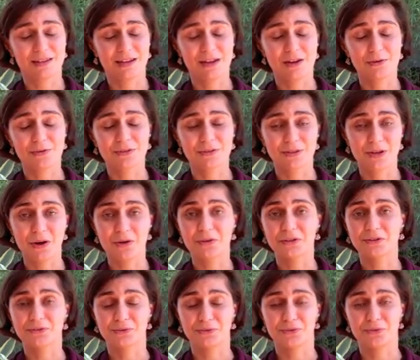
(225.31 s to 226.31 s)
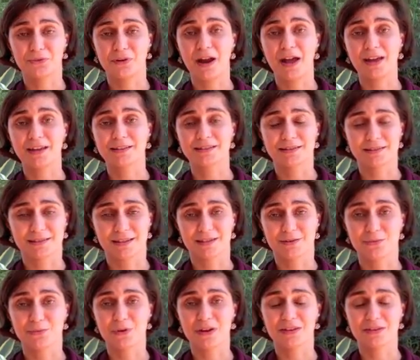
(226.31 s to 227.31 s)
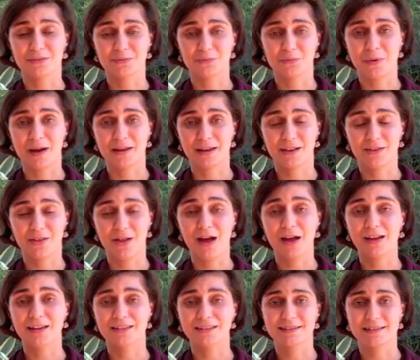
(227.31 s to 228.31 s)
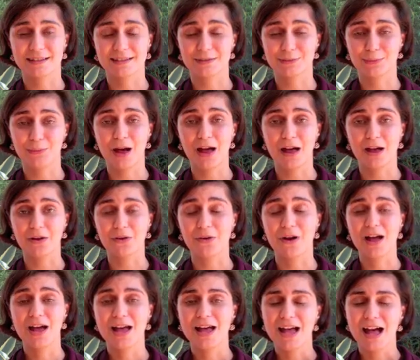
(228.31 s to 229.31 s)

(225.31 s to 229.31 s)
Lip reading: I always go into trance with my clients as well,